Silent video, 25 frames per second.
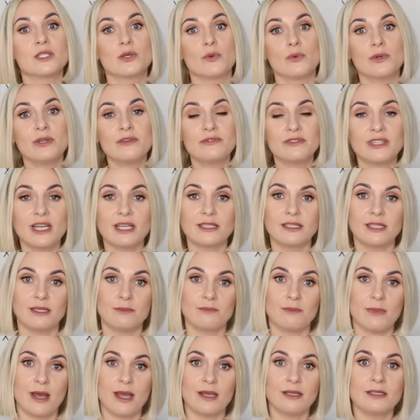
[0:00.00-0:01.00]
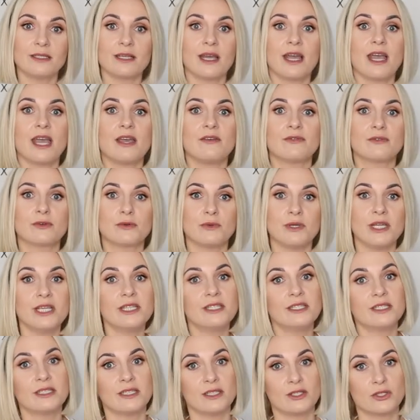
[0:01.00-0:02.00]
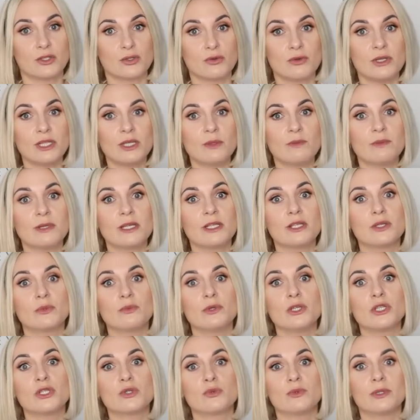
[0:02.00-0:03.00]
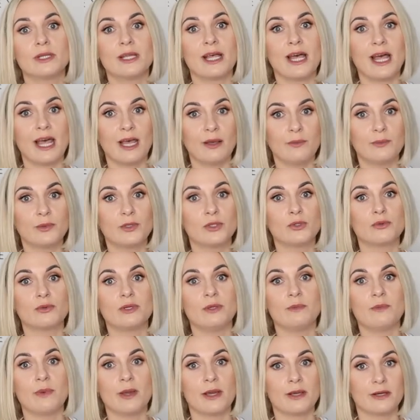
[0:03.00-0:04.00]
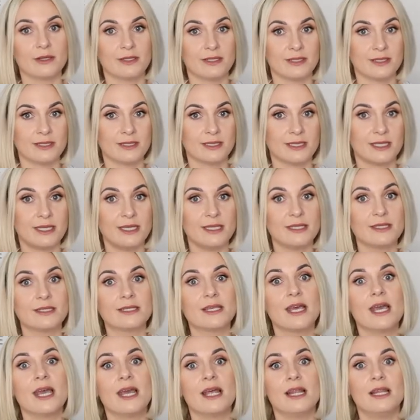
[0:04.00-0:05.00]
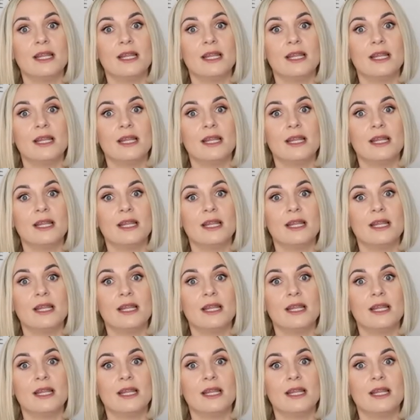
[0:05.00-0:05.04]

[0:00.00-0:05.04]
So with that in mind, I have created a treatment which will help to repair the skin's